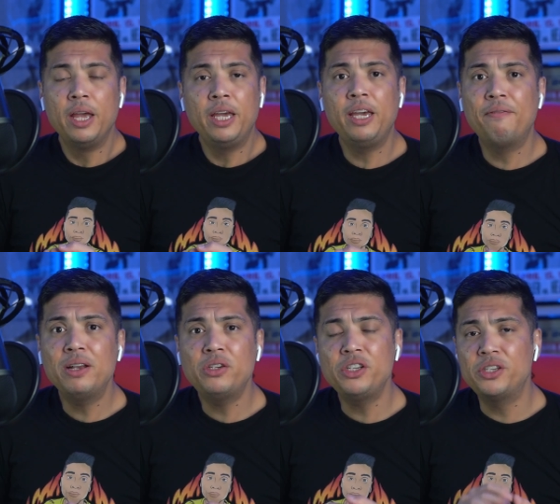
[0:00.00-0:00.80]
he
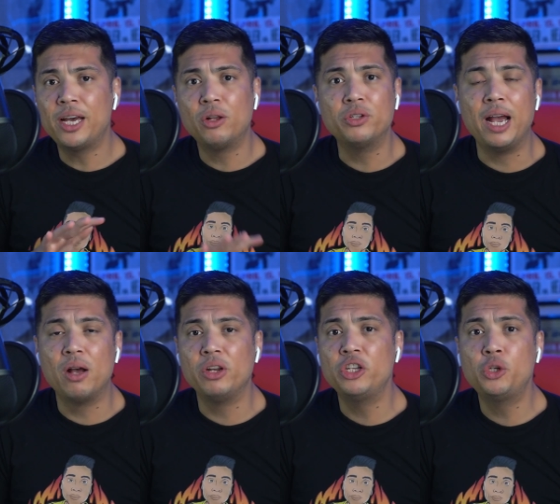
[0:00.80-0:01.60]
eventually settled
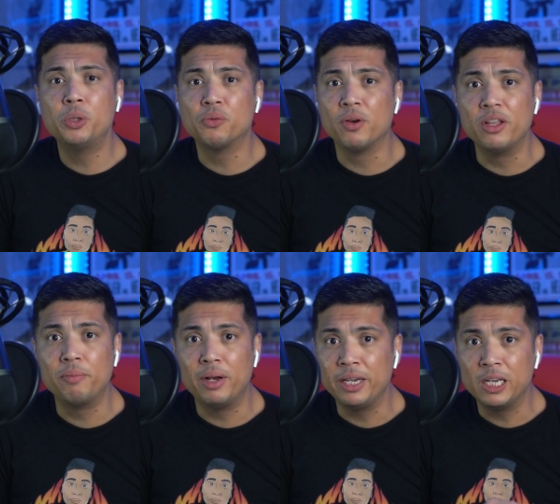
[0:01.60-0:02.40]
down into his
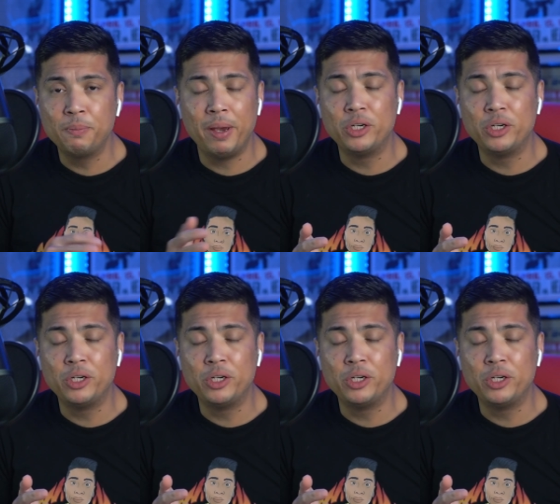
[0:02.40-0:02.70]
rhythm against